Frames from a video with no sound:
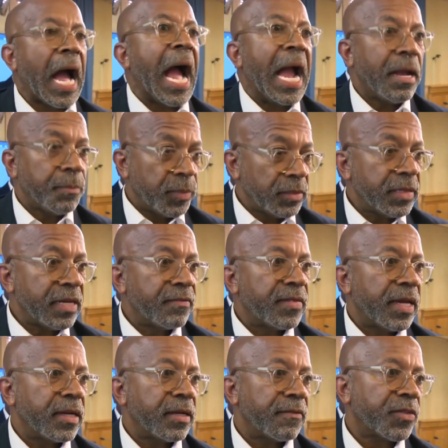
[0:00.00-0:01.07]
I
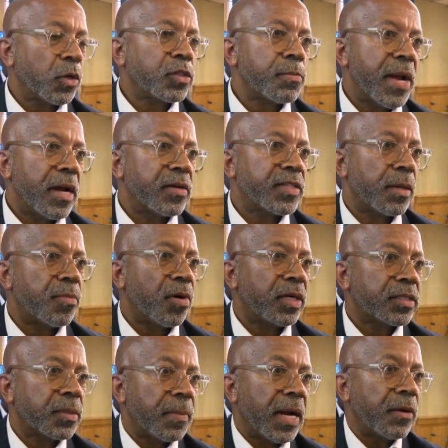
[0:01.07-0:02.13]
believe that if those matters are
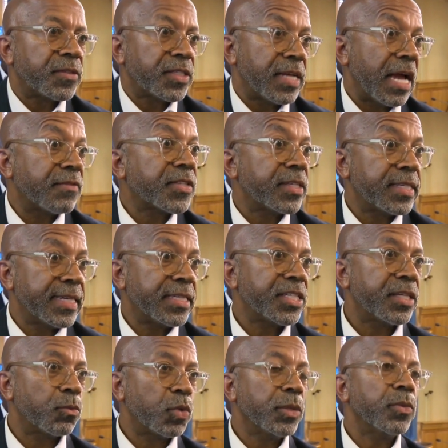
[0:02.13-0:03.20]
brought to my staff's
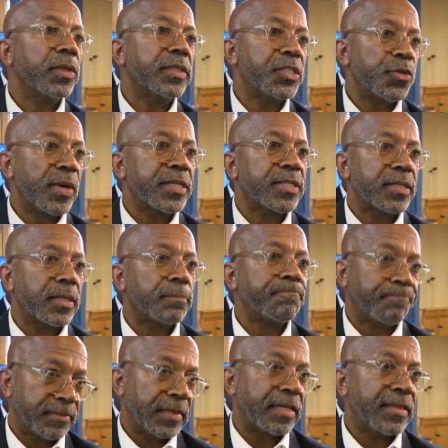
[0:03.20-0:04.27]
attention, we will address
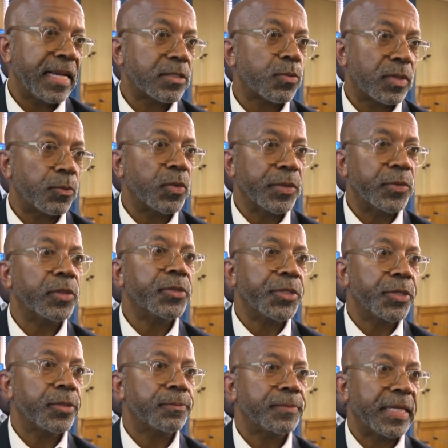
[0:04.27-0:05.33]
them. And that's what we will
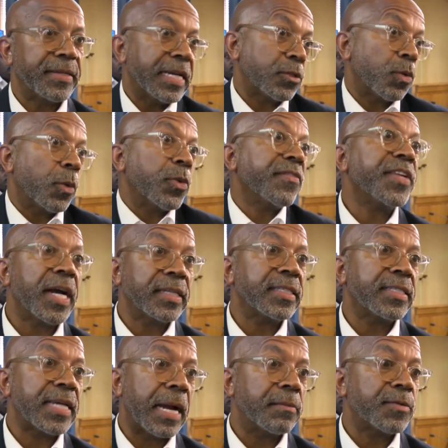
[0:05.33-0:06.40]
do. And that's what we've
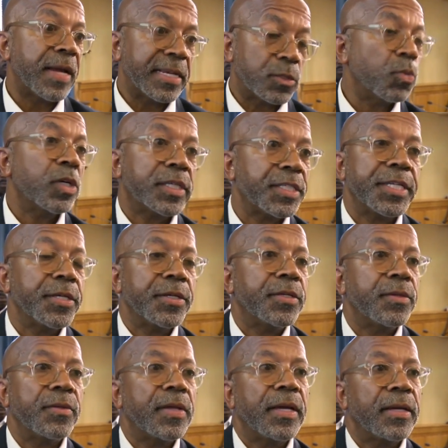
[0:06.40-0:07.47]
done in times past and we'll continue
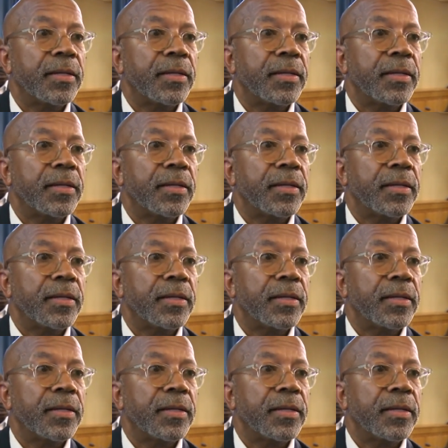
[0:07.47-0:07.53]
to do that.